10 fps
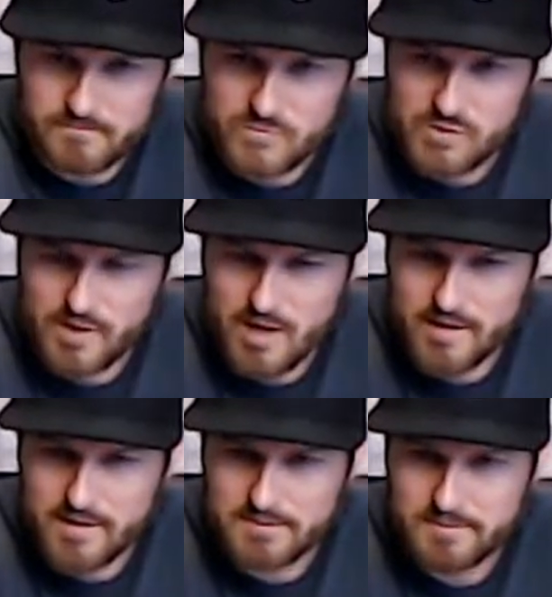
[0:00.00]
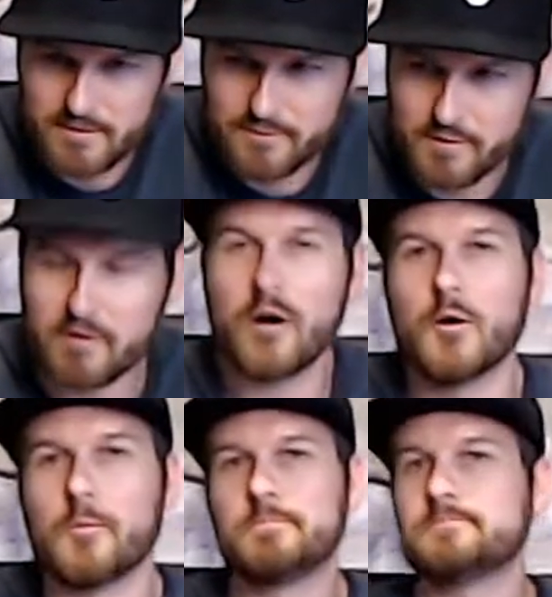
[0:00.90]
So yeah, I guess without further
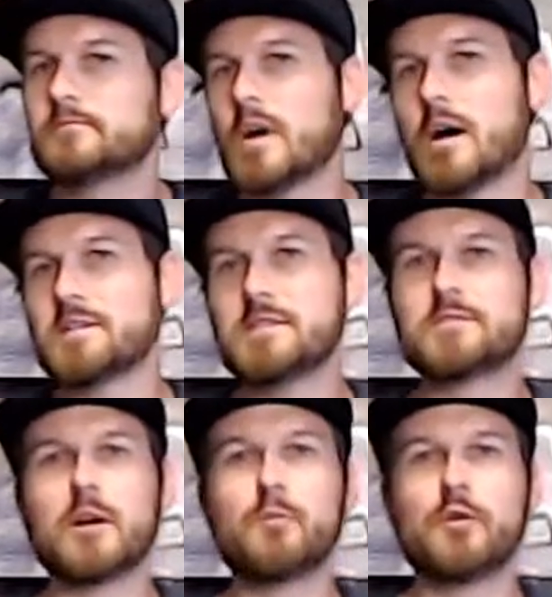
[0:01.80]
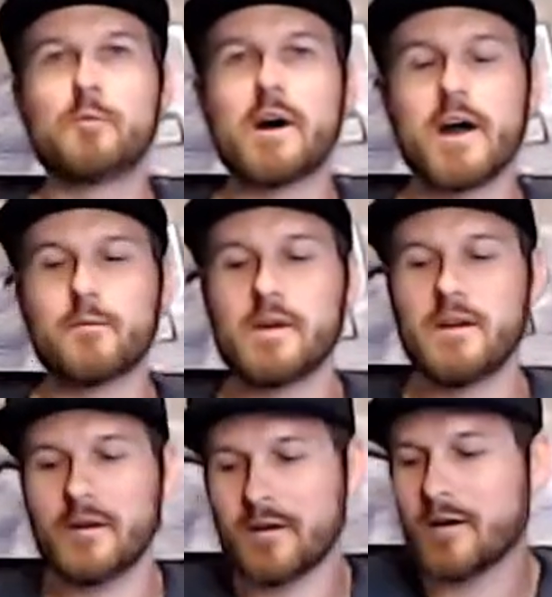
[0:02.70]
ado, you see the dartboard behind
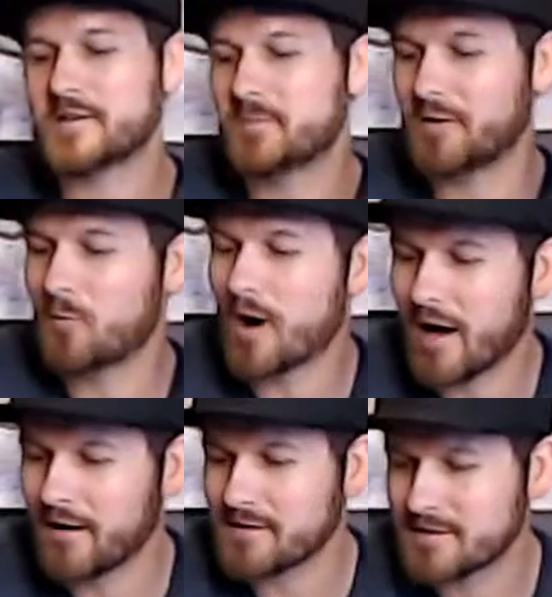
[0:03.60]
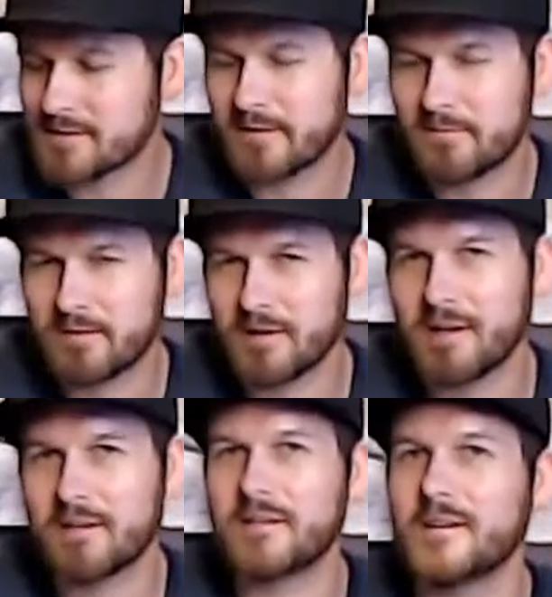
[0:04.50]
me. It's been a while since we
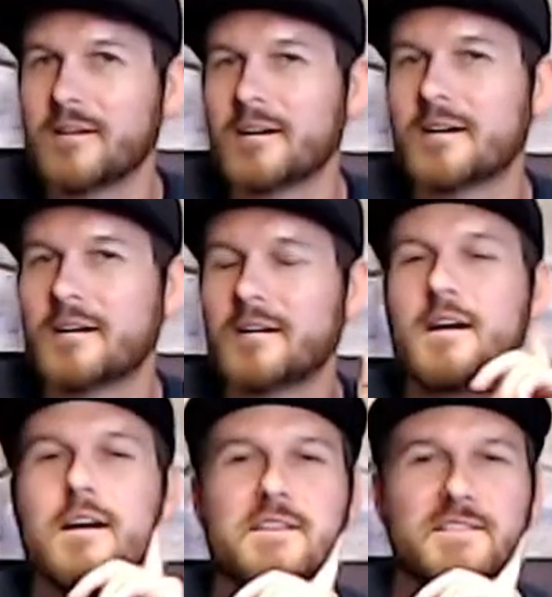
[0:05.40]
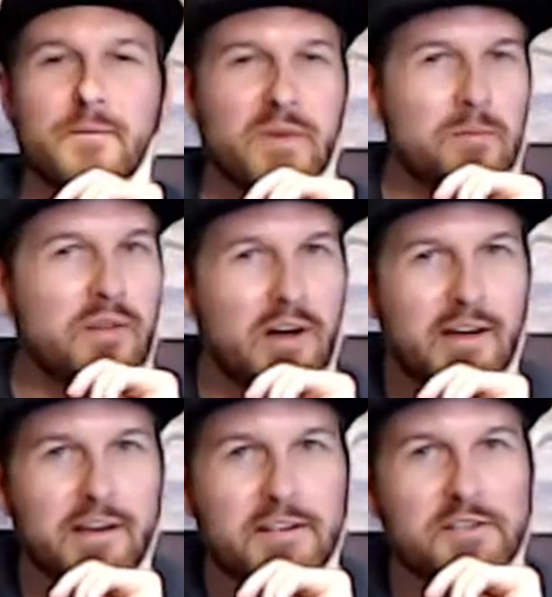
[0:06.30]
played the
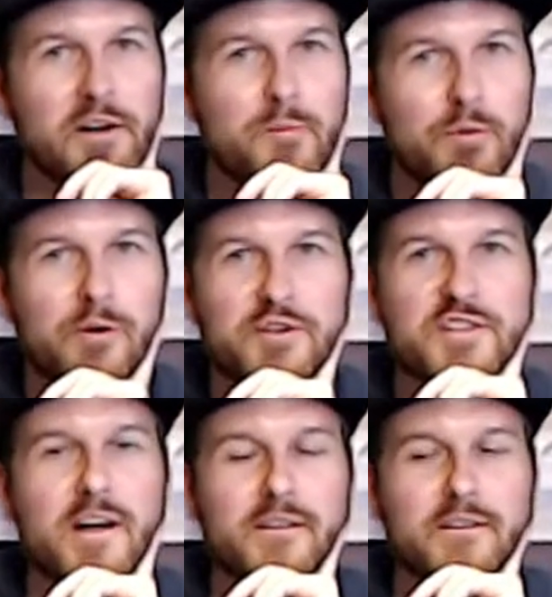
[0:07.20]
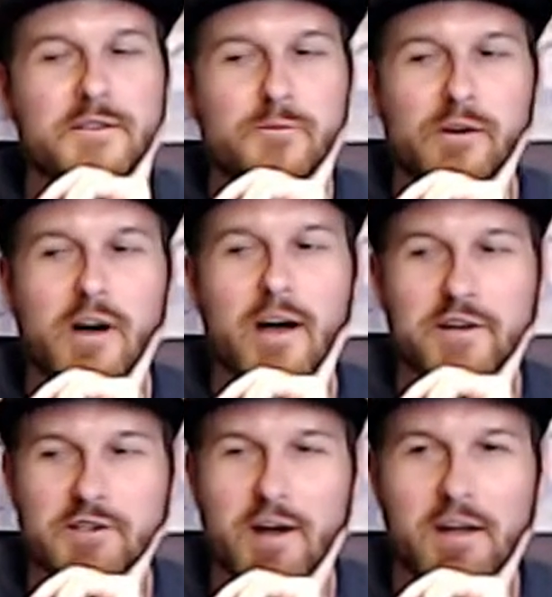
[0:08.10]
semi-blind dartboard challenge where I try to